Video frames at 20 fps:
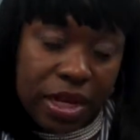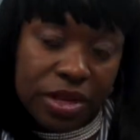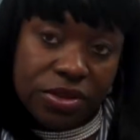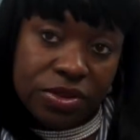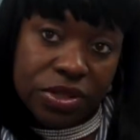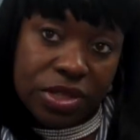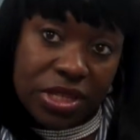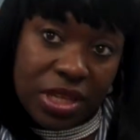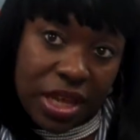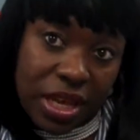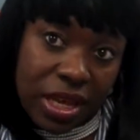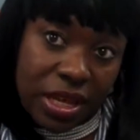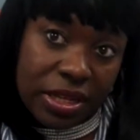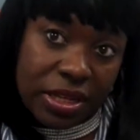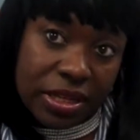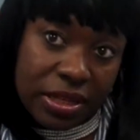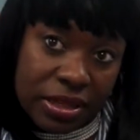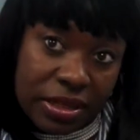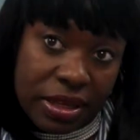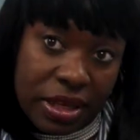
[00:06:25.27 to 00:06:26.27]

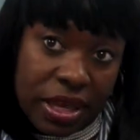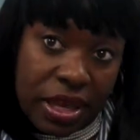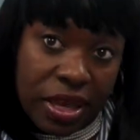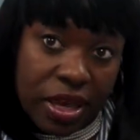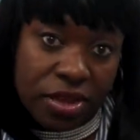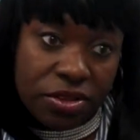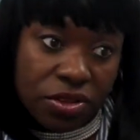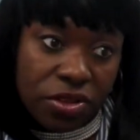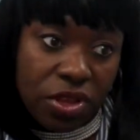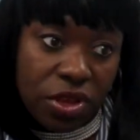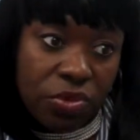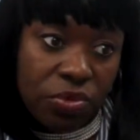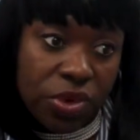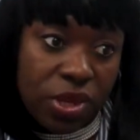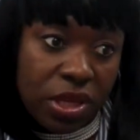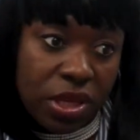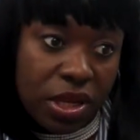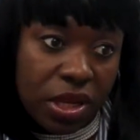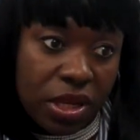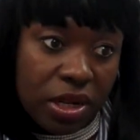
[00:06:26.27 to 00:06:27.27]
understanding, so that
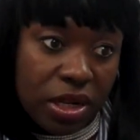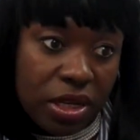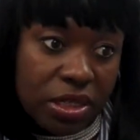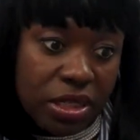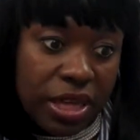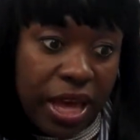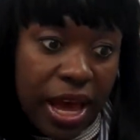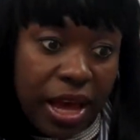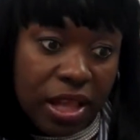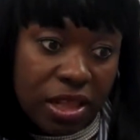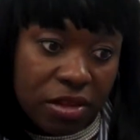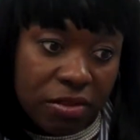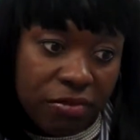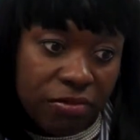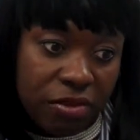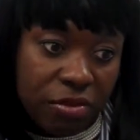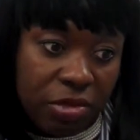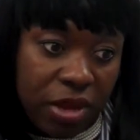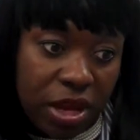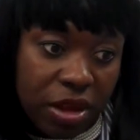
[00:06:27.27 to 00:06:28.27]
we can tackle it
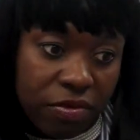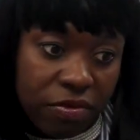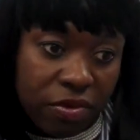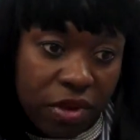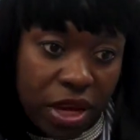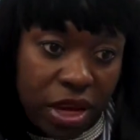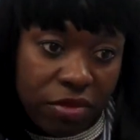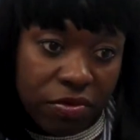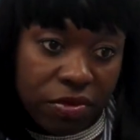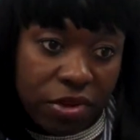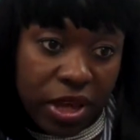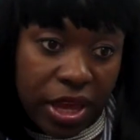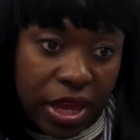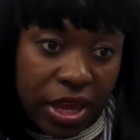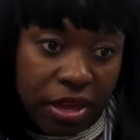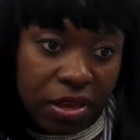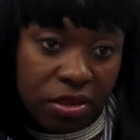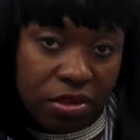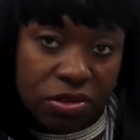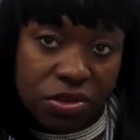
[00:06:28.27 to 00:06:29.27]
from
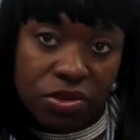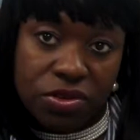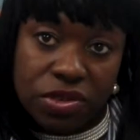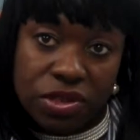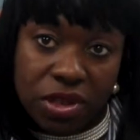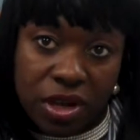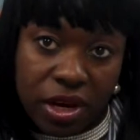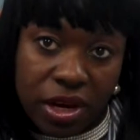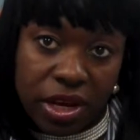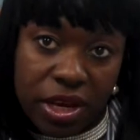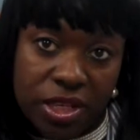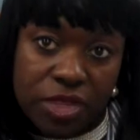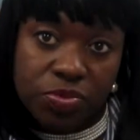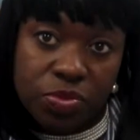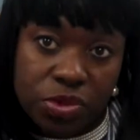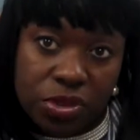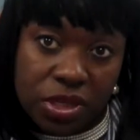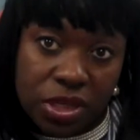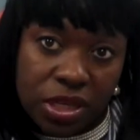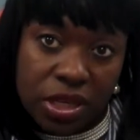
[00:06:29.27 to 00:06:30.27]
every angle using our
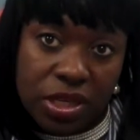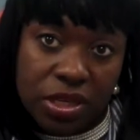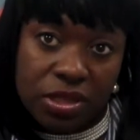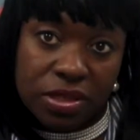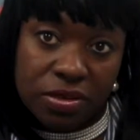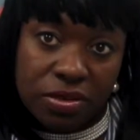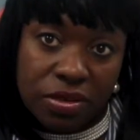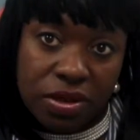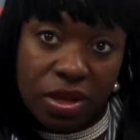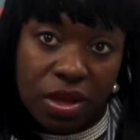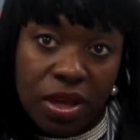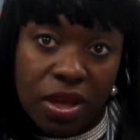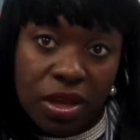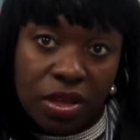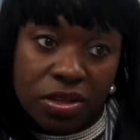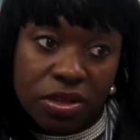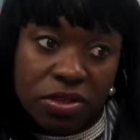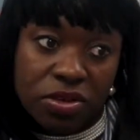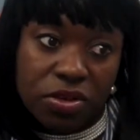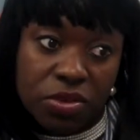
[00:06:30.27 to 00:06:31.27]
expertise,
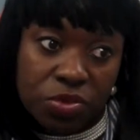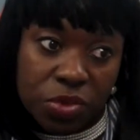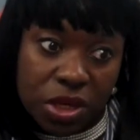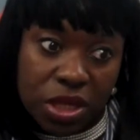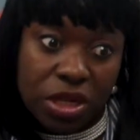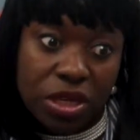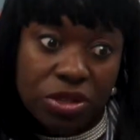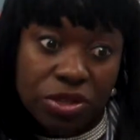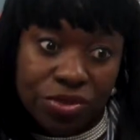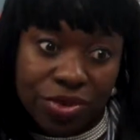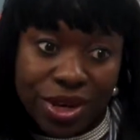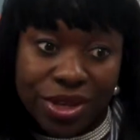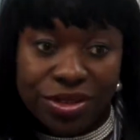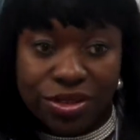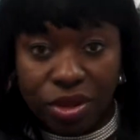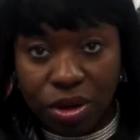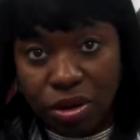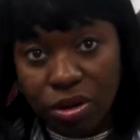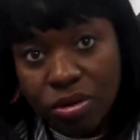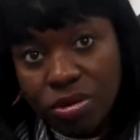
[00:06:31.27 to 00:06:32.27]
so we can address
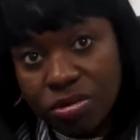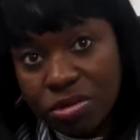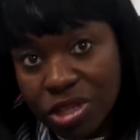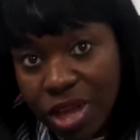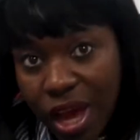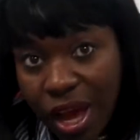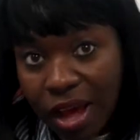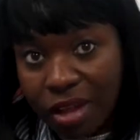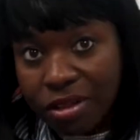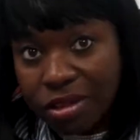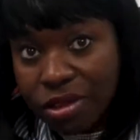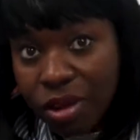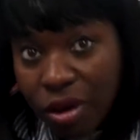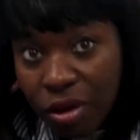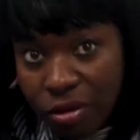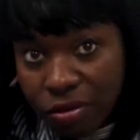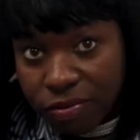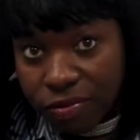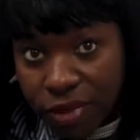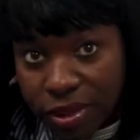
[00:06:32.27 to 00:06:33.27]
the whole child and
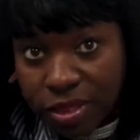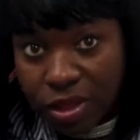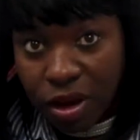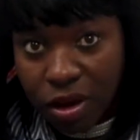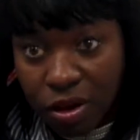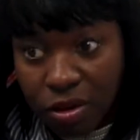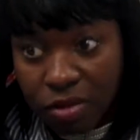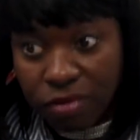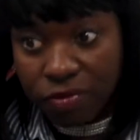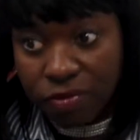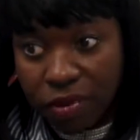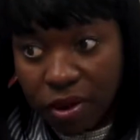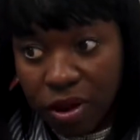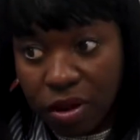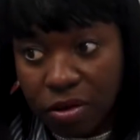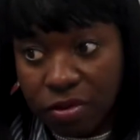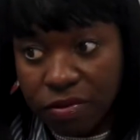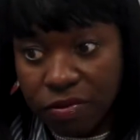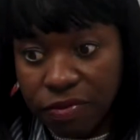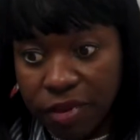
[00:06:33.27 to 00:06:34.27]
the
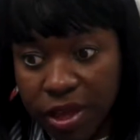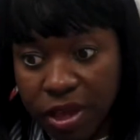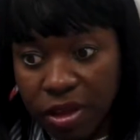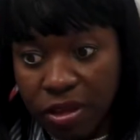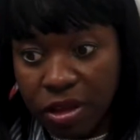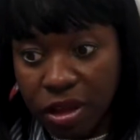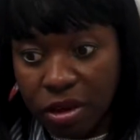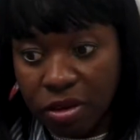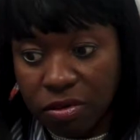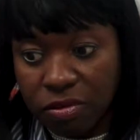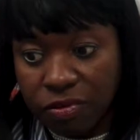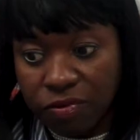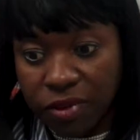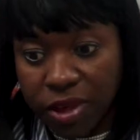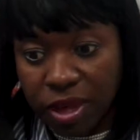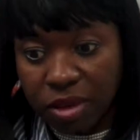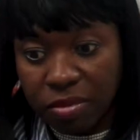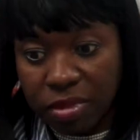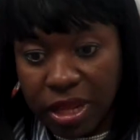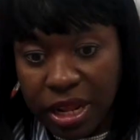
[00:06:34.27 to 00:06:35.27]
whole
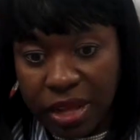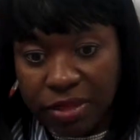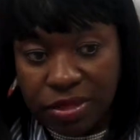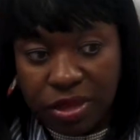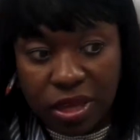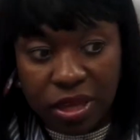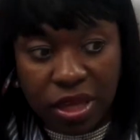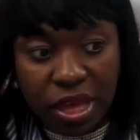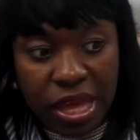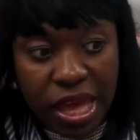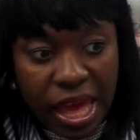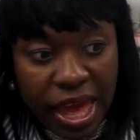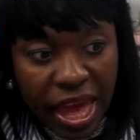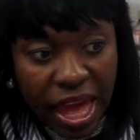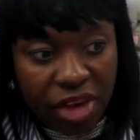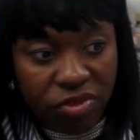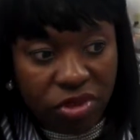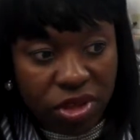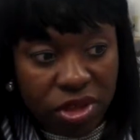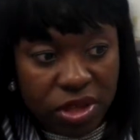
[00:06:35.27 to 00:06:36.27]
family. I think
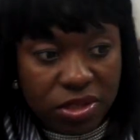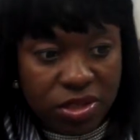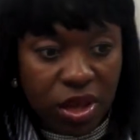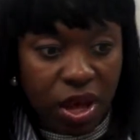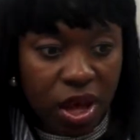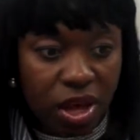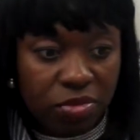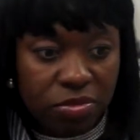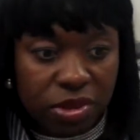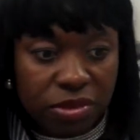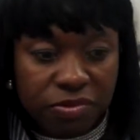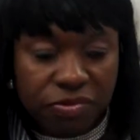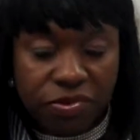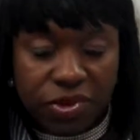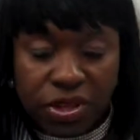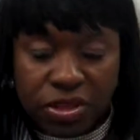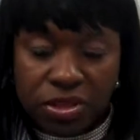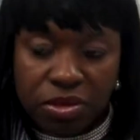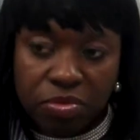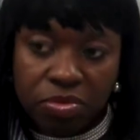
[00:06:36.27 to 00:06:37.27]
having us all be
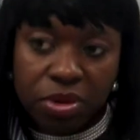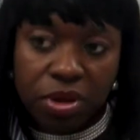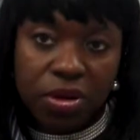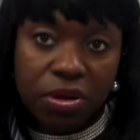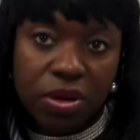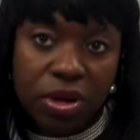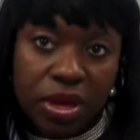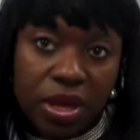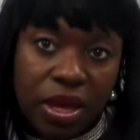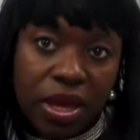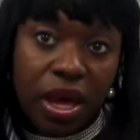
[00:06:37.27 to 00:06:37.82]
visible